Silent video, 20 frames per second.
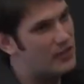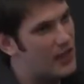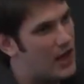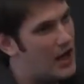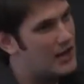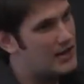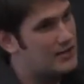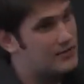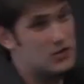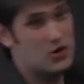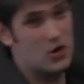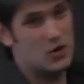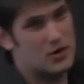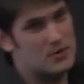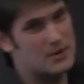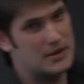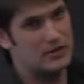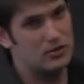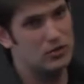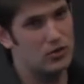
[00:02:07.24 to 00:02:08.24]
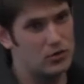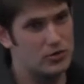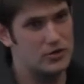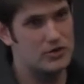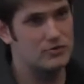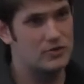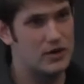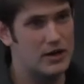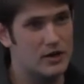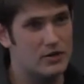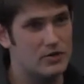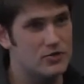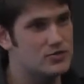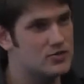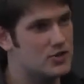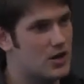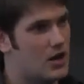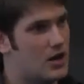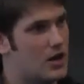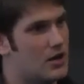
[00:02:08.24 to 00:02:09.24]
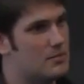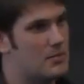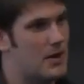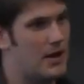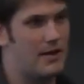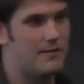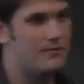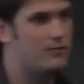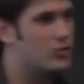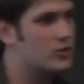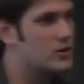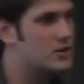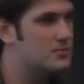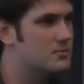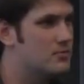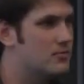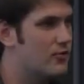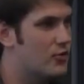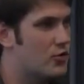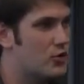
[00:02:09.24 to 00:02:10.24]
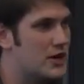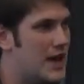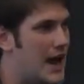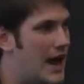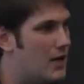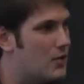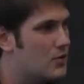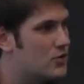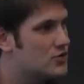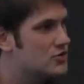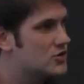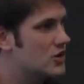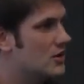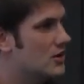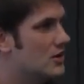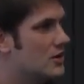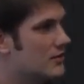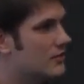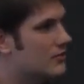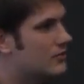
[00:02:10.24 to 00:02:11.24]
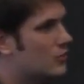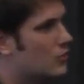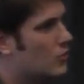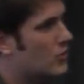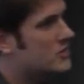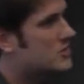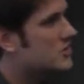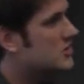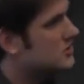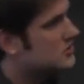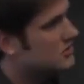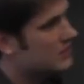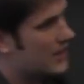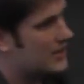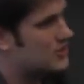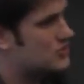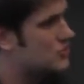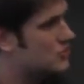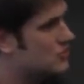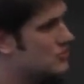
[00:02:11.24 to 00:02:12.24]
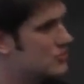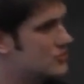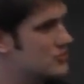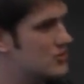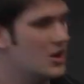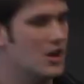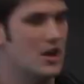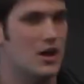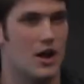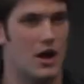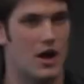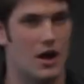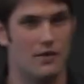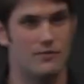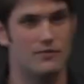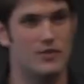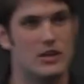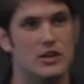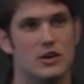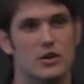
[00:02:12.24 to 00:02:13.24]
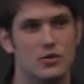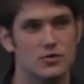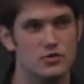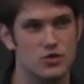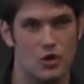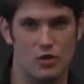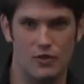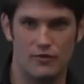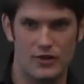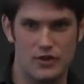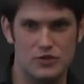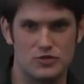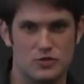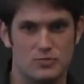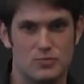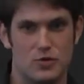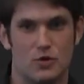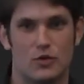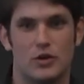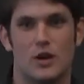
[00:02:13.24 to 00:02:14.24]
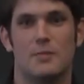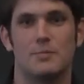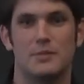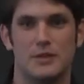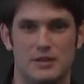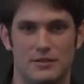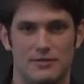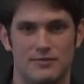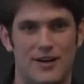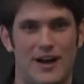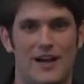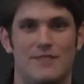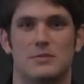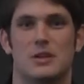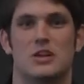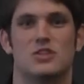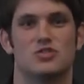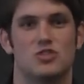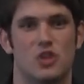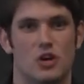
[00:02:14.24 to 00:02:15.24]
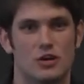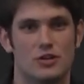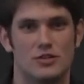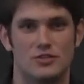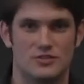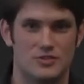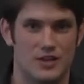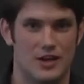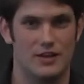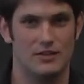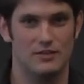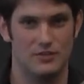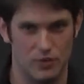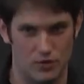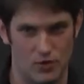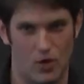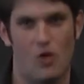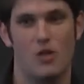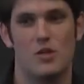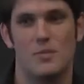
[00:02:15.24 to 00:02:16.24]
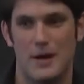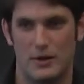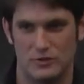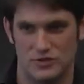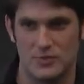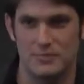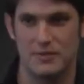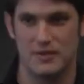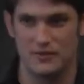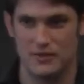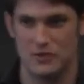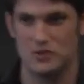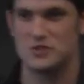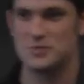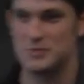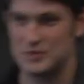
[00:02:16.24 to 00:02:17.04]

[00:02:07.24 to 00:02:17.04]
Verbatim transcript: online. If you know anybody learning Rails, I got 40 hours of quizzes, lectures, videos. All the videos are broken up into 5-minute chunks, and they're all about something very